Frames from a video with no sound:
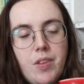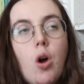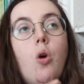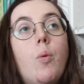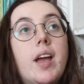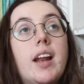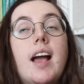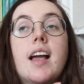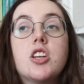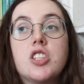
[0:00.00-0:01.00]
oh wait
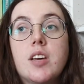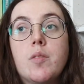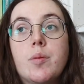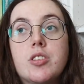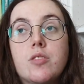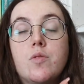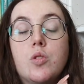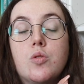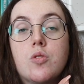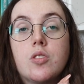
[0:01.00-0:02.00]
I actually have a bunch of
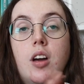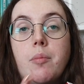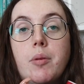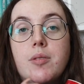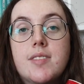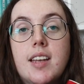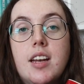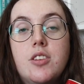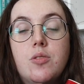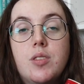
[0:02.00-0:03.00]
neutral Tombows that I
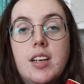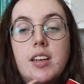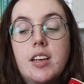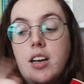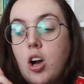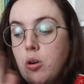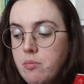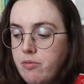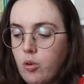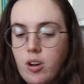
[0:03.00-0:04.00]
do need a
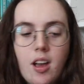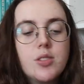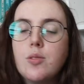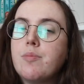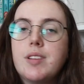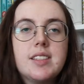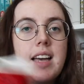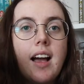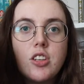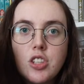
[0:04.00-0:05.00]
home for so this
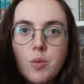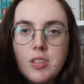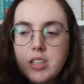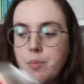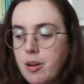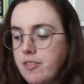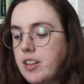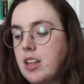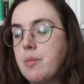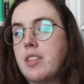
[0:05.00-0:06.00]
actually works out
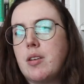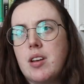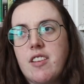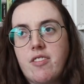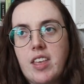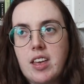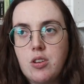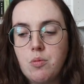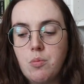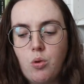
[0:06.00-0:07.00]
perfectly but then if they
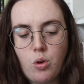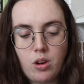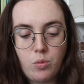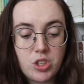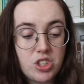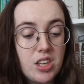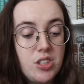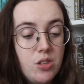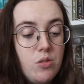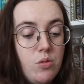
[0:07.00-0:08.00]
do more which they
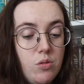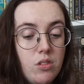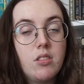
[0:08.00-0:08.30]
do